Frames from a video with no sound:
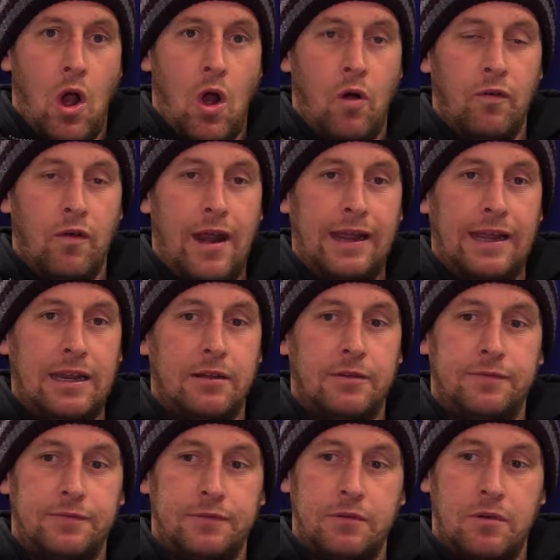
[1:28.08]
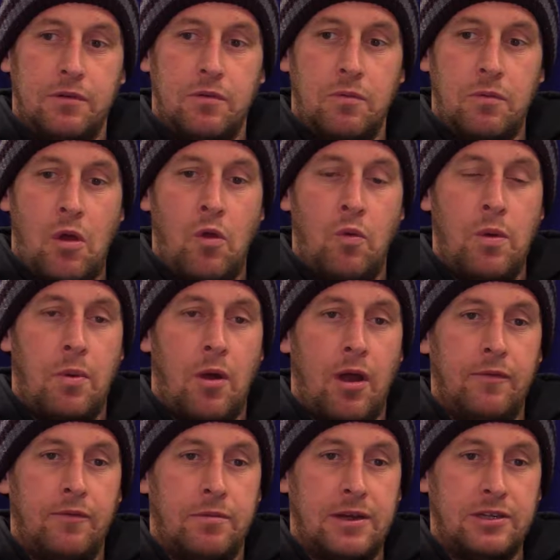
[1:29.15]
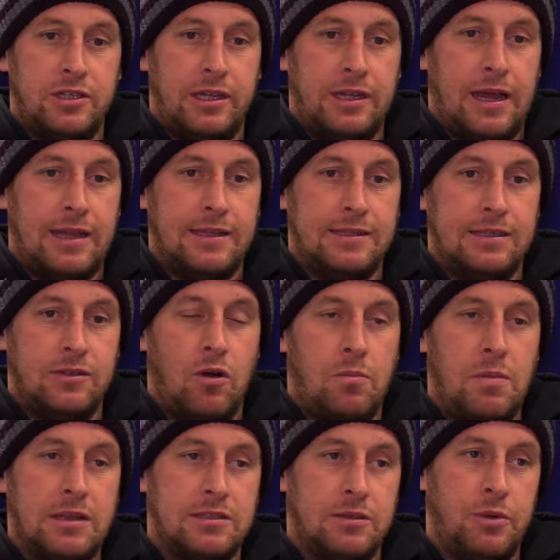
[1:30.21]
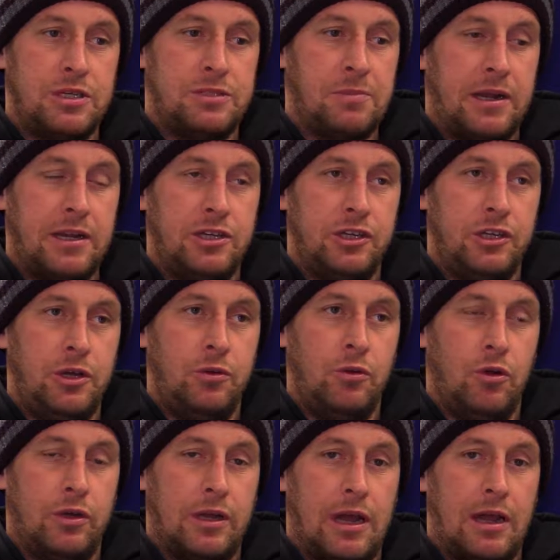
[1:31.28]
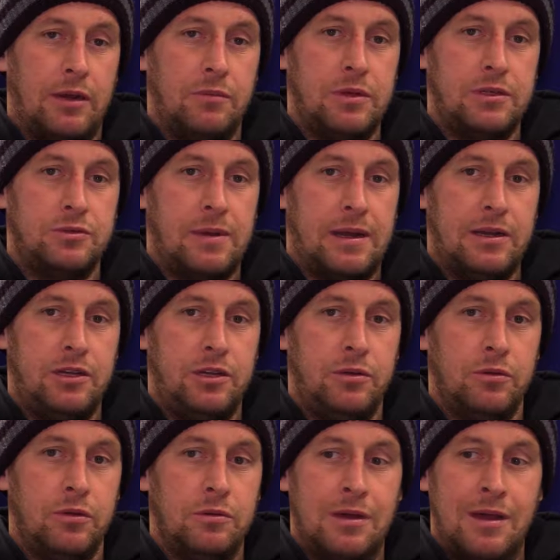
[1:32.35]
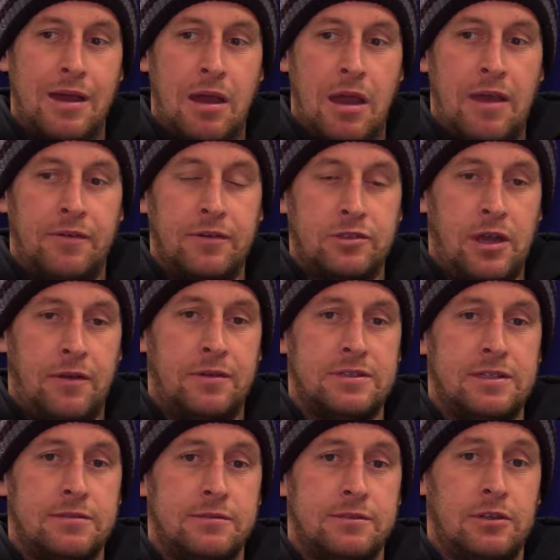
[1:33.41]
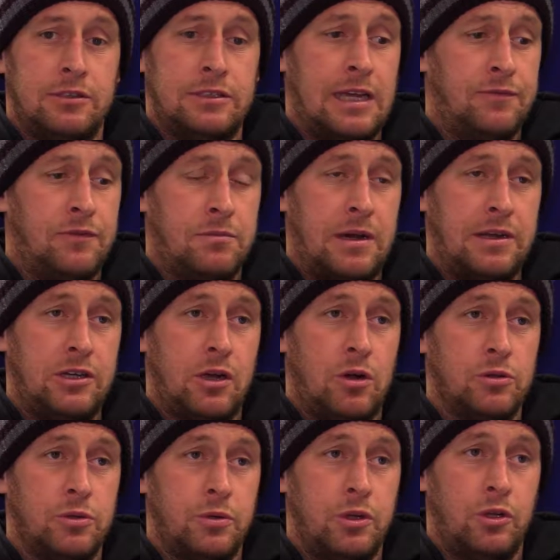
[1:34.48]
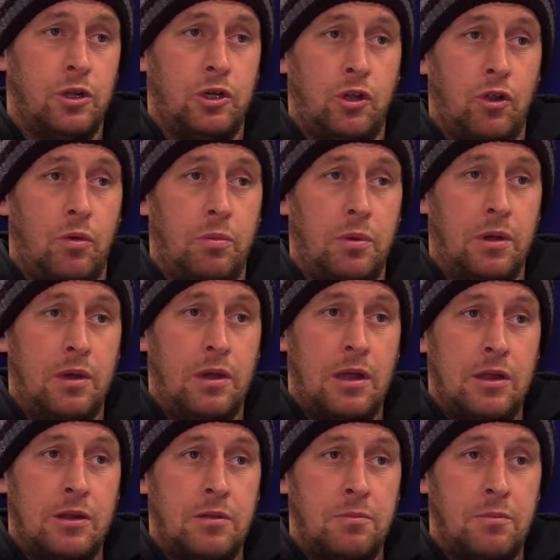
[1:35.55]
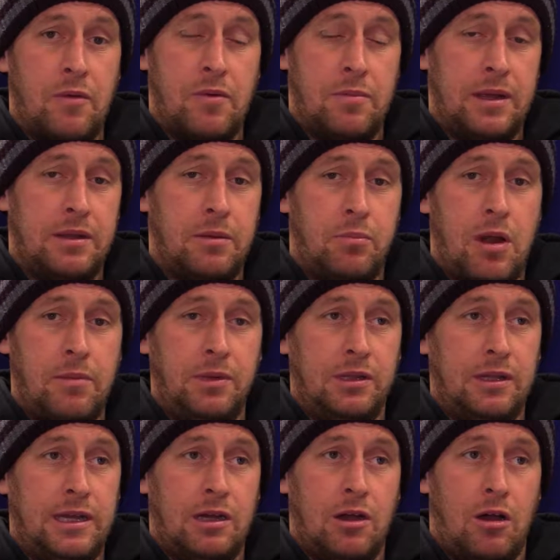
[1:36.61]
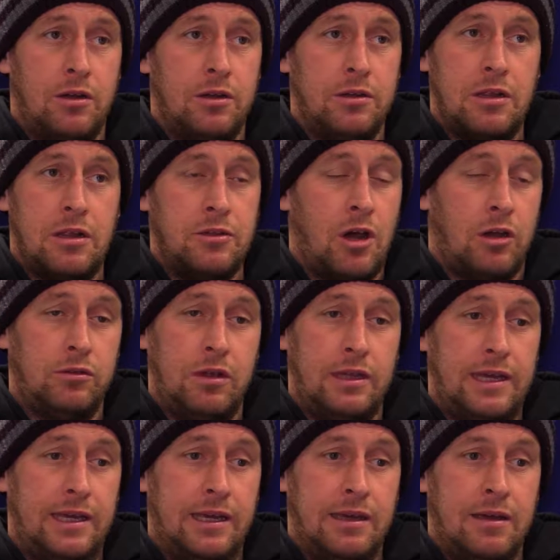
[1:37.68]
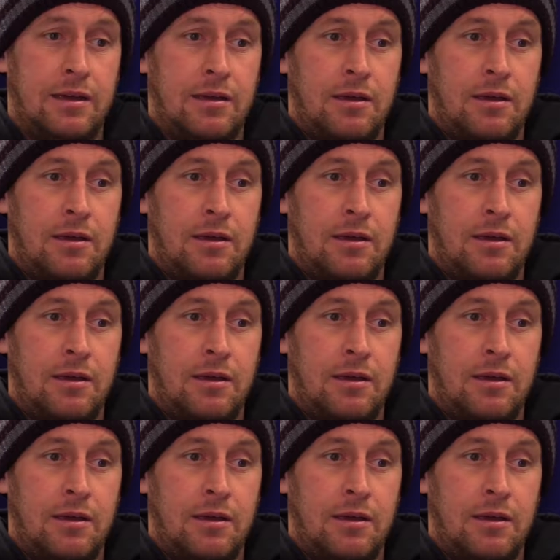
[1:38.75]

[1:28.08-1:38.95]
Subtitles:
over-egging of who we brought in from Ashton United. No matter which manager you look at and which manager you look, if a successful manager goes to another club, whether it be in the Premier League or a non-league,